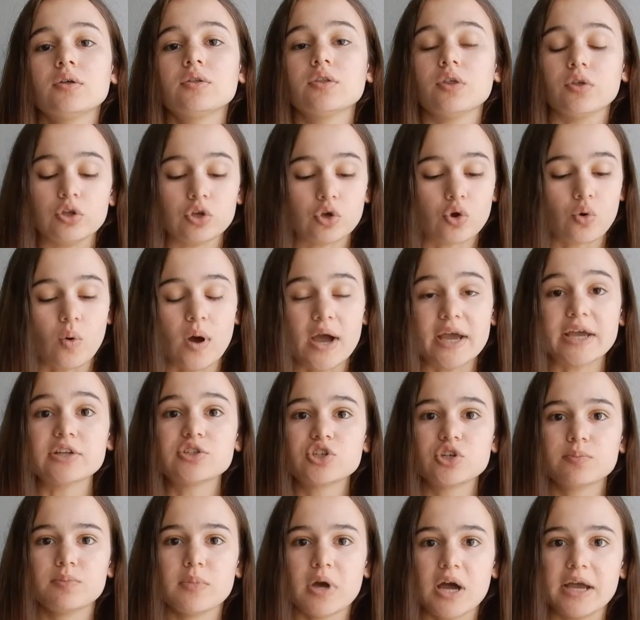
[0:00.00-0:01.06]
So you
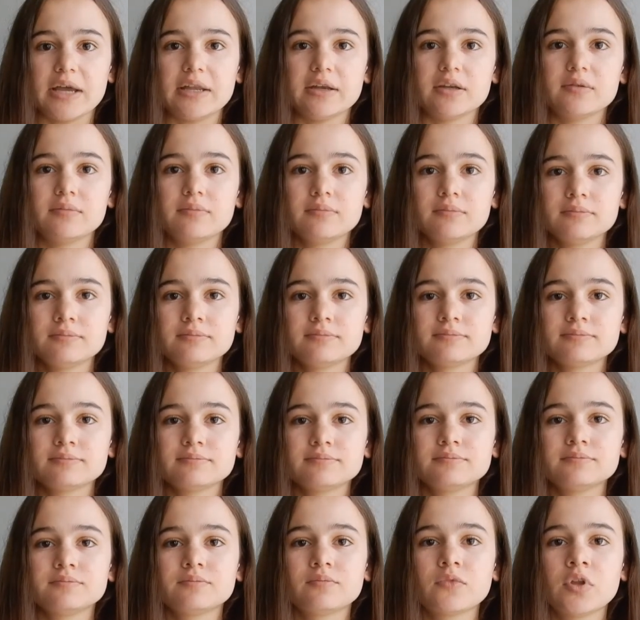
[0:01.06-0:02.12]
quiet your mind,
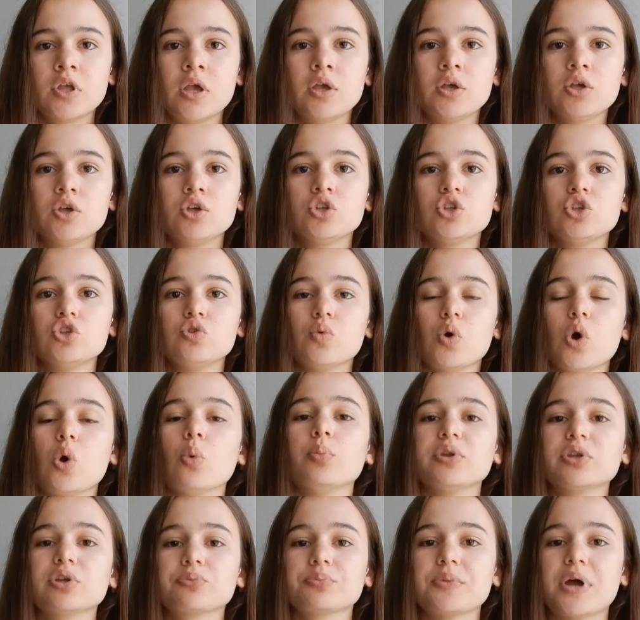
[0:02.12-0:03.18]
you
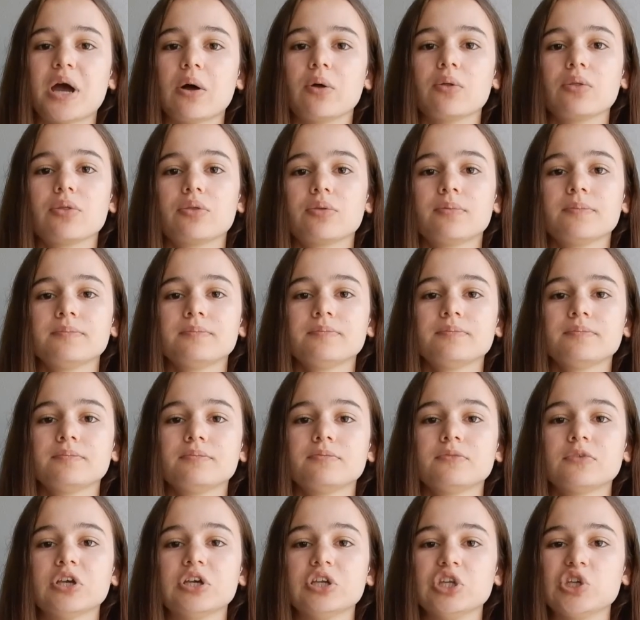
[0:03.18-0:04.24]
open your mouth,
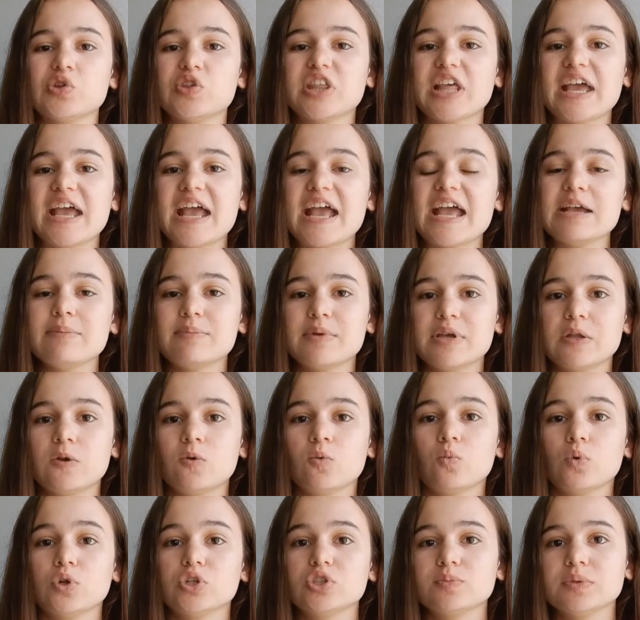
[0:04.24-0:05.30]
and you say
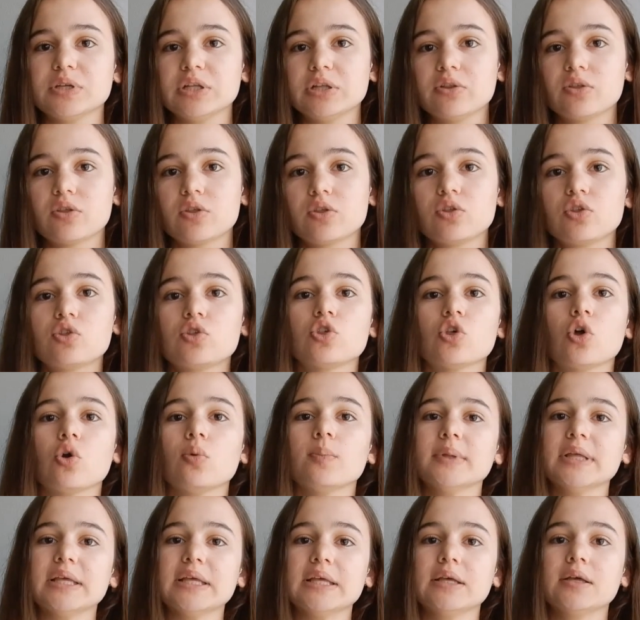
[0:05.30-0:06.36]
amen, which means so
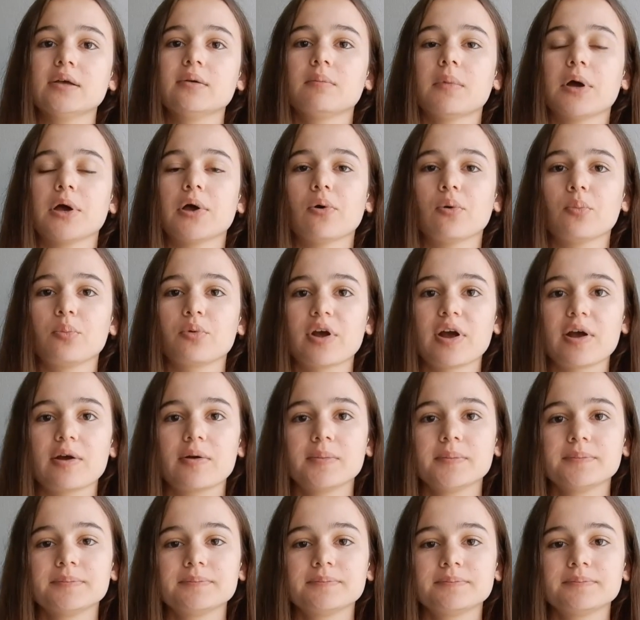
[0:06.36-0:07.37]
be my whole prayer.